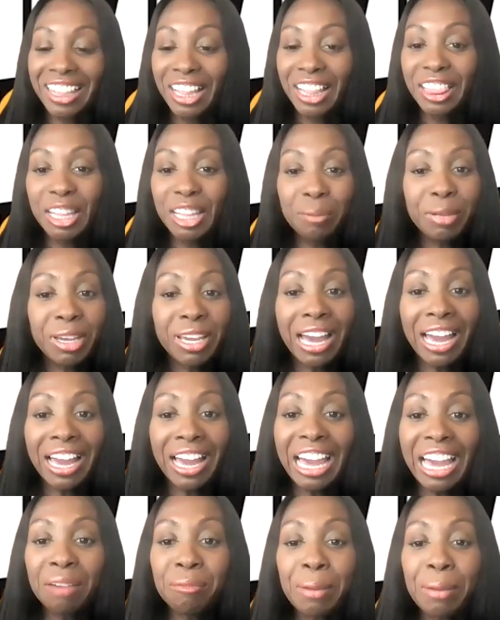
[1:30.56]
Lemmy, y'all
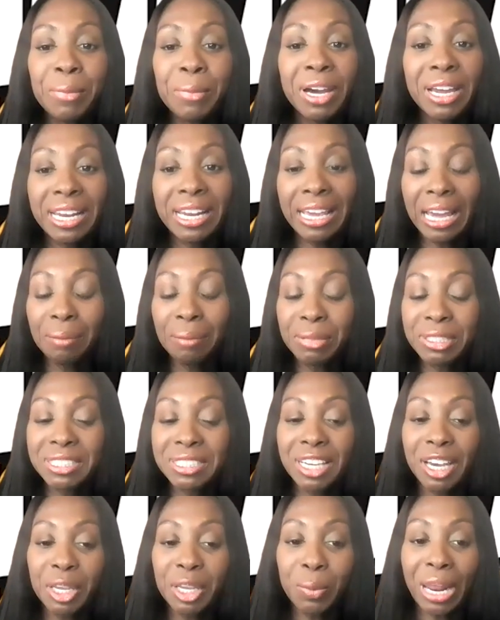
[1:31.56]
got my money. I'm gonna
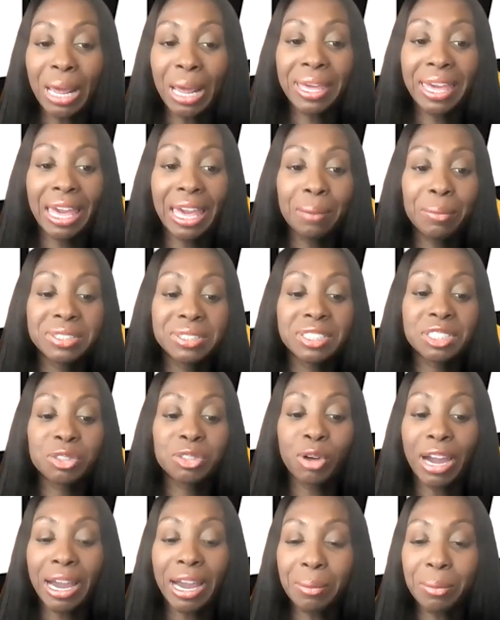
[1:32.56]
tell you when I became a
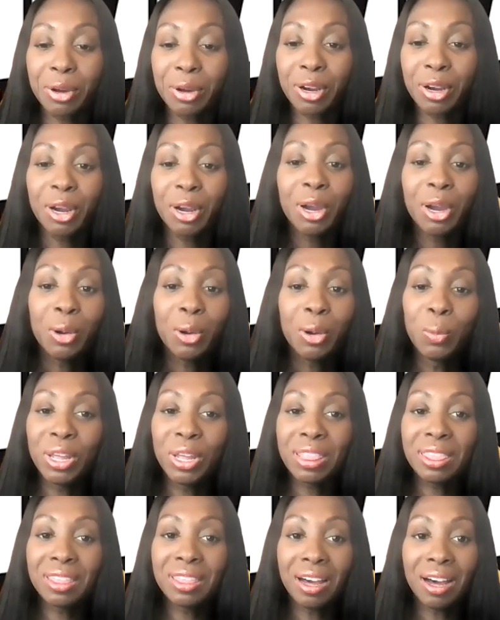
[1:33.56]
subscriber,
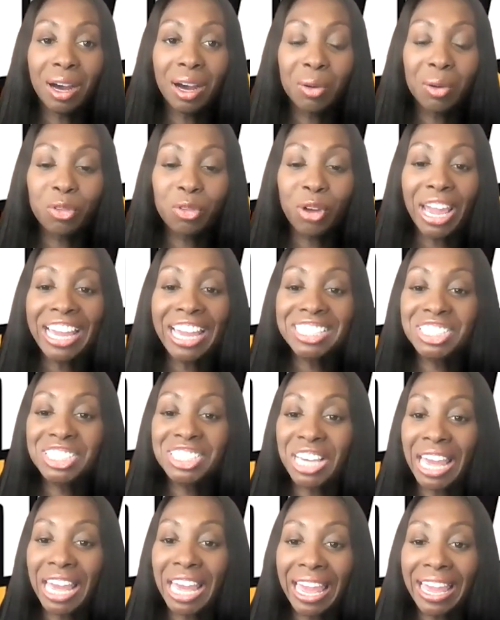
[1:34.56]
when the Ray
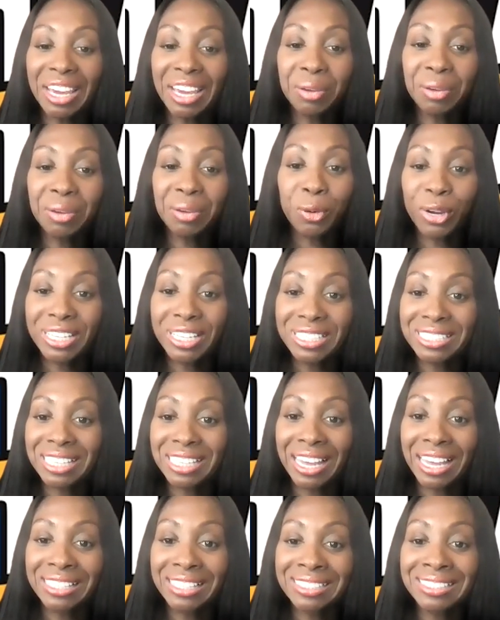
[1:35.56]
J and
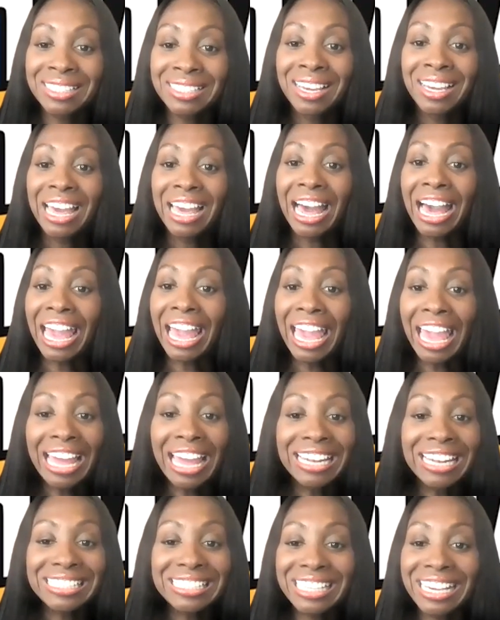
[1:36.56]
Princess, I
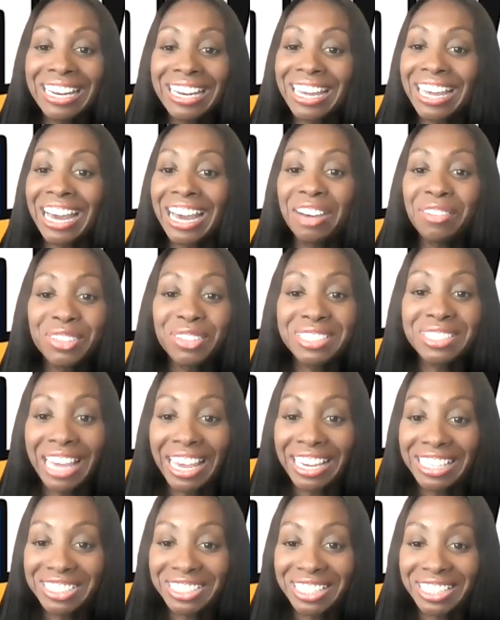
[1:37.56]
had to see the
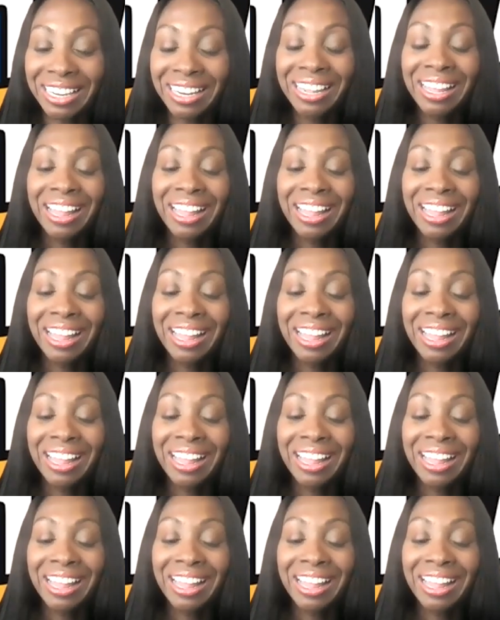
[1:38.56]
conversation.